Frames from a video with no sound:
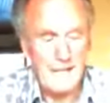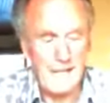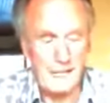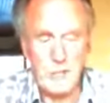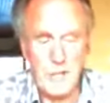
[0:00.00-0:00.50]

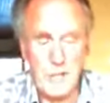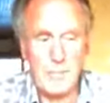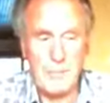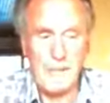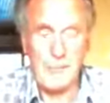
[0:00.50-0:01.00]
If it
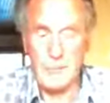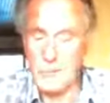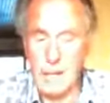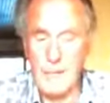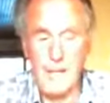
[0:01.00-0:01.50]
was
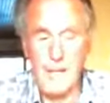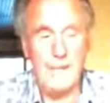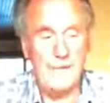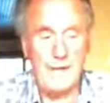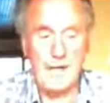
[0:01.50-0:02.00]

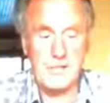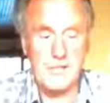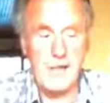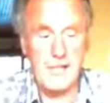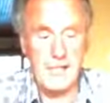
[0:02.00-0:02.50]
uphill fast
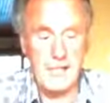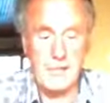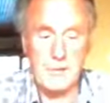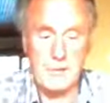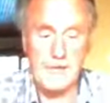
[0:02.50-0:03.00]
right, it
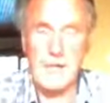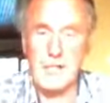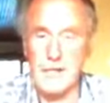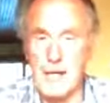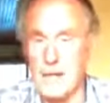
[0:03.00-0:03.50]
was
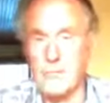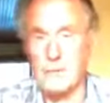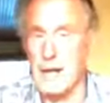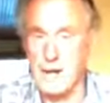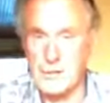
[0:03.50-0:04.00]
fast right
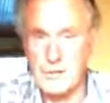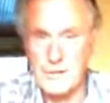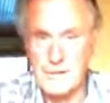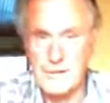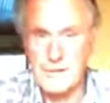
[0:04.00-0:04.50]
upstairs.
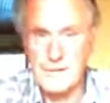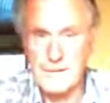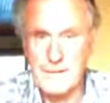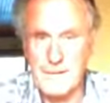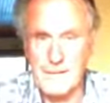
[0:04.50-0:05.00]

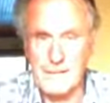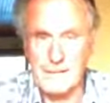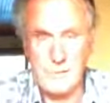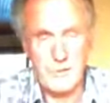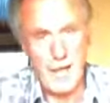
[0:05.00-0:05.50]
And if
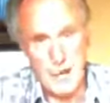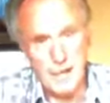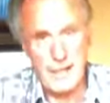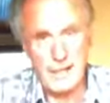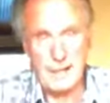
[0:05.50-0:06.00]
it was
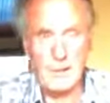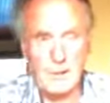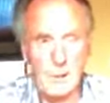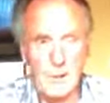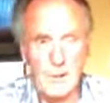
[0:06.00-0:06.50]
downhill into the
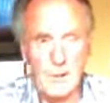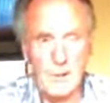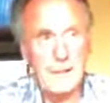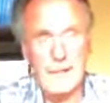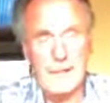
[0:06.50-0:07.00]

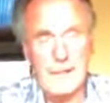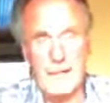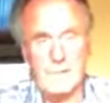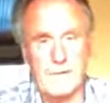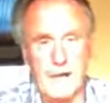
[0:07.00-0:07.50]
corner, it
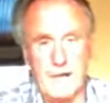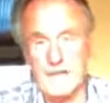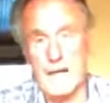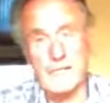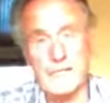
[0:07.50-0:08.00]
was
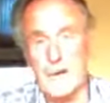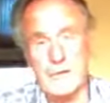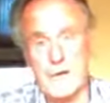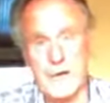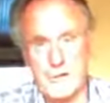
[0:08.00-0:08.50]
fast left
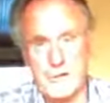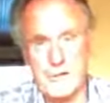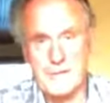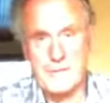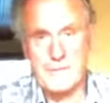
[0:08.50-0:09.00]
downstairs.
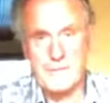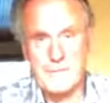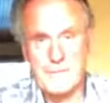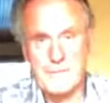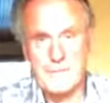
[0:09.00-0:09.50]

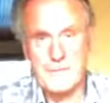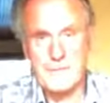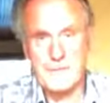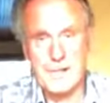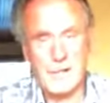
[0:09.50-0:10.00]

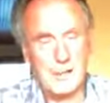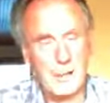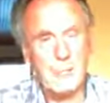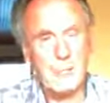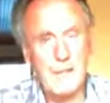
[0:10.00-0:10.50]
Now that
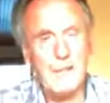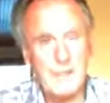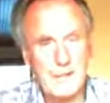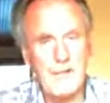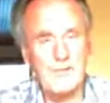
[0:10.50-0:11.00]
took me
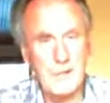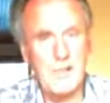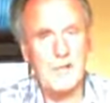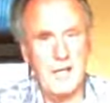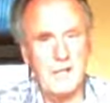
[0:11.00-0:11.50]
a few
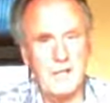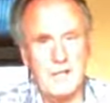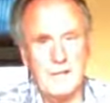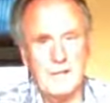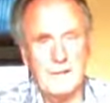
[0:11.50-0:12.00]

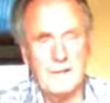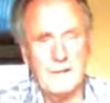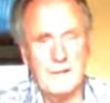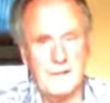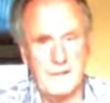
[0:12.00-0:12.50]
stages
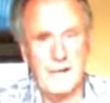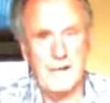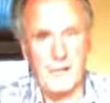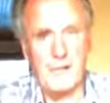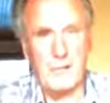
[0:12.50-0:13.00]
to
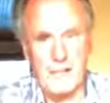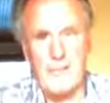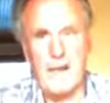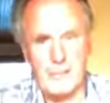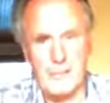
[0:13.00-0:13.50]
figure out what he
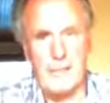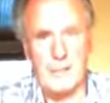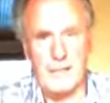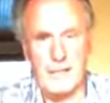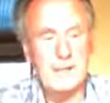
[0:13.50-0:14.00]
meant by
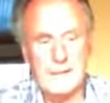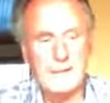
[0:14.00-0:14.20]
all that.